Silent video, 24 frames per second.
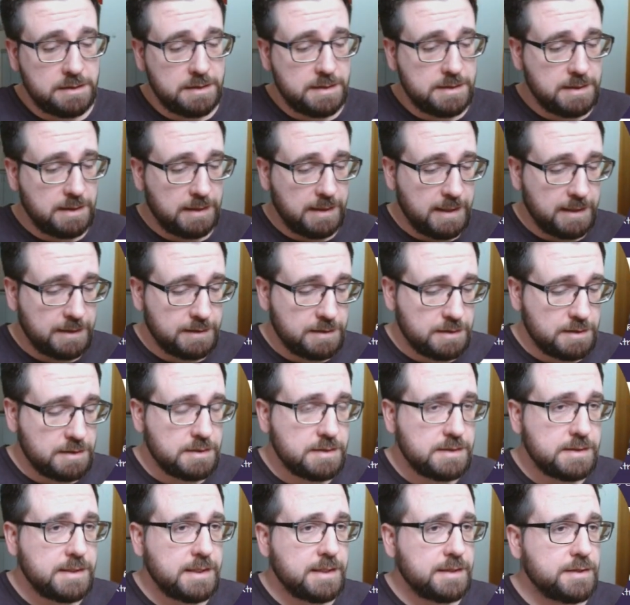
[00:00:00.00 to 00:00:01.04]
the
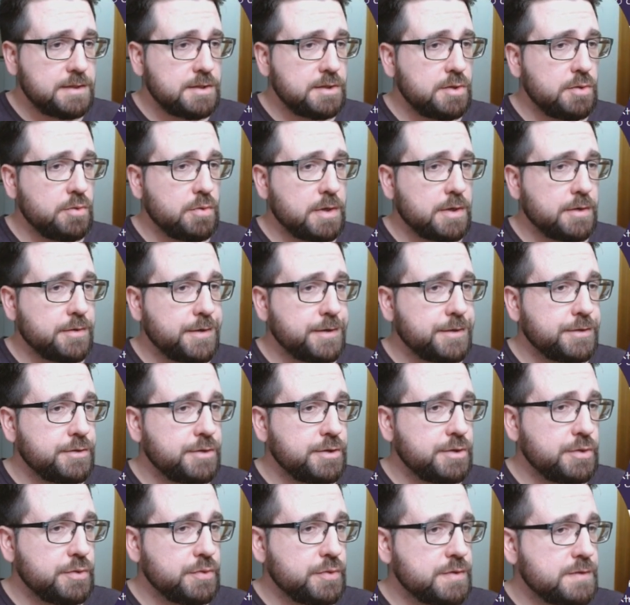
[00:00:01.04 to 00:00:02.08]
selectors that you are going to
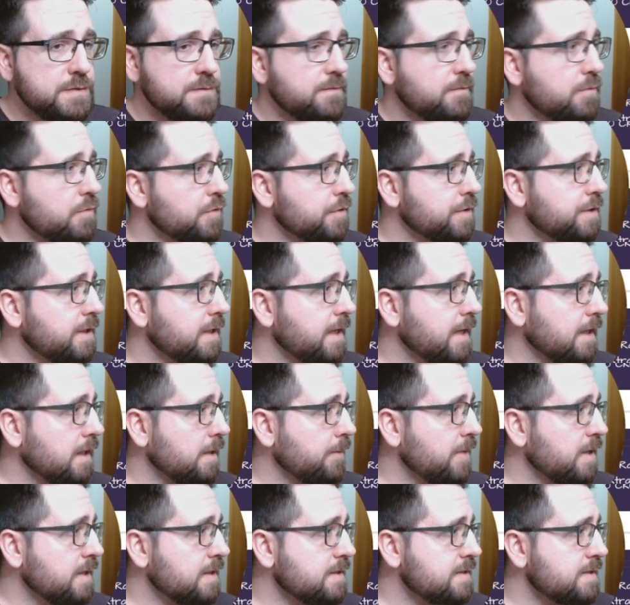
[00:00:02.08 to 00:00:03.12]
use for the
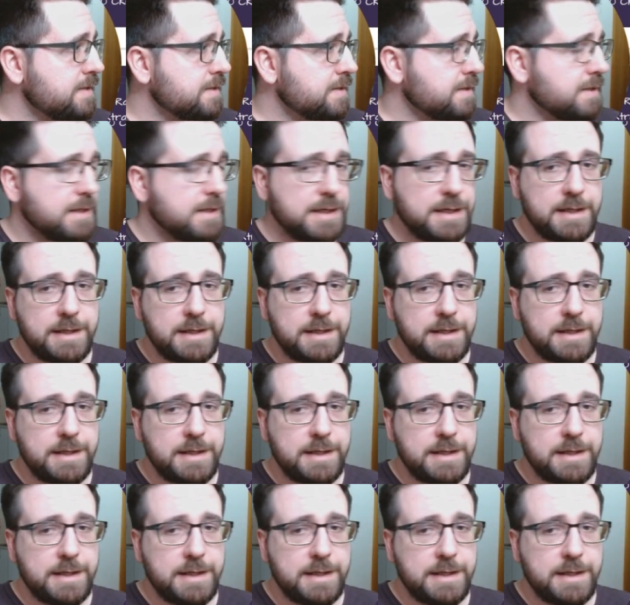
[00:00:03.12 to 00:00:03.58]
elements,